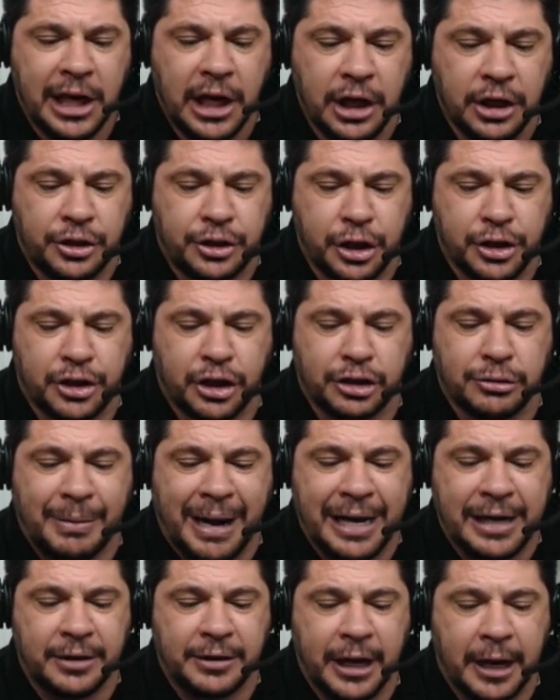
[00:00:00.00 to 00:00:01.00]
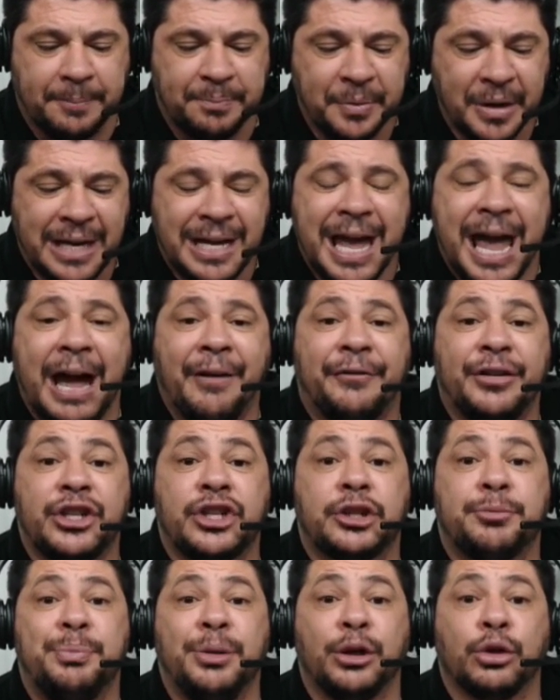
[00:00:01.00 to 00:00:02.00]
In Jesus' mighty name.
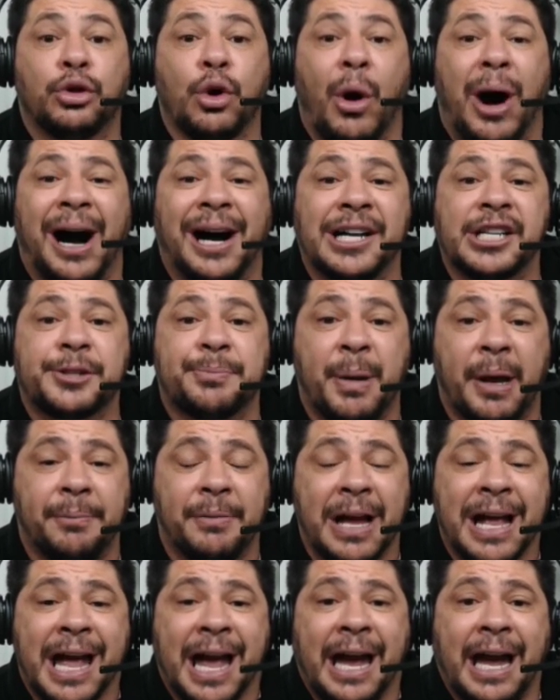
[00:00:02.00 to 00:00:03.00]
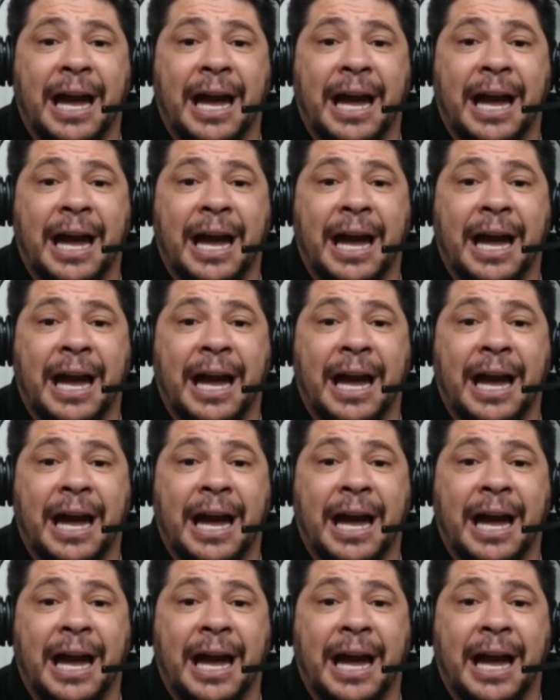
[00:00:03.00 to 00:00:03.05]
Every spiritual husband,